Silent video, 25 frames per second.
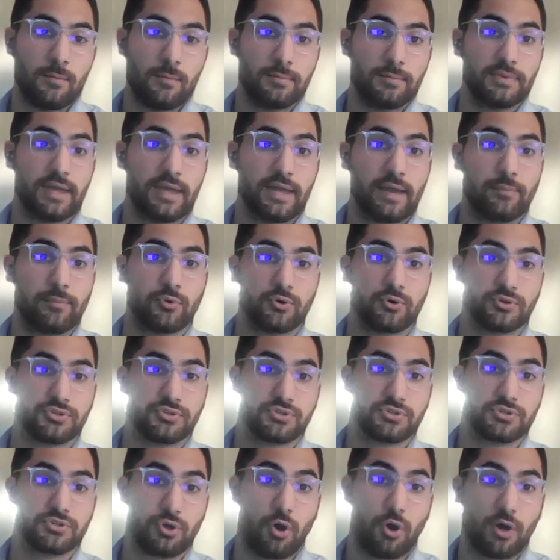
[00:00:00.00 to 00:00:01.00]
Labor
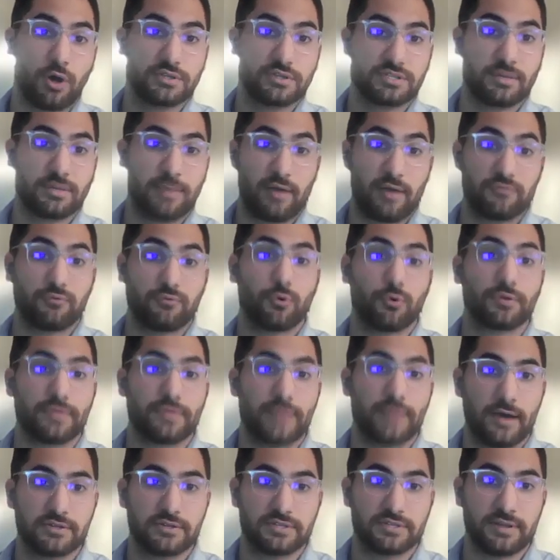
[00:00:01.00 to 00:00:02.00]
is costing about
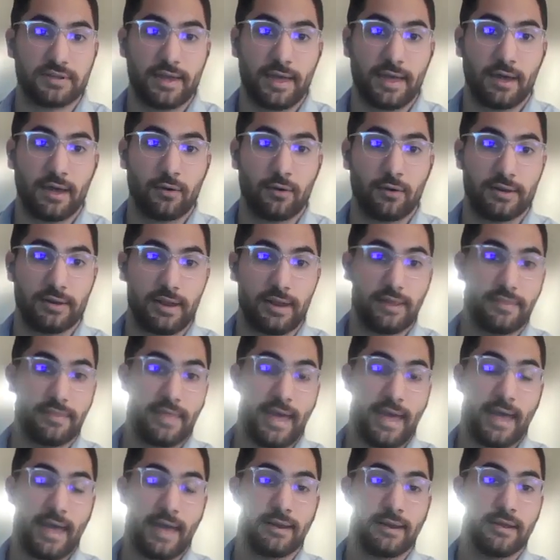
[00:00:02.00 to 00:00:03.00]
4,000 now, and
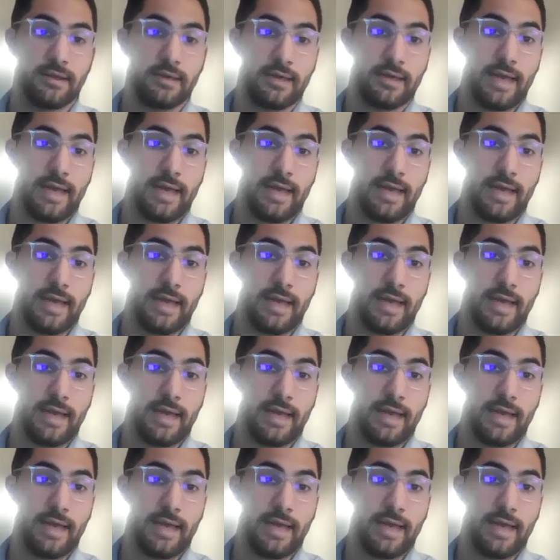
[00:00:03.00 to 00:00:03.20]
that